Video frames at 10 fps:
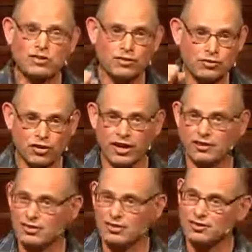of
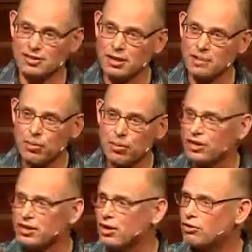crisis and a
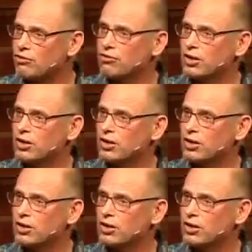point of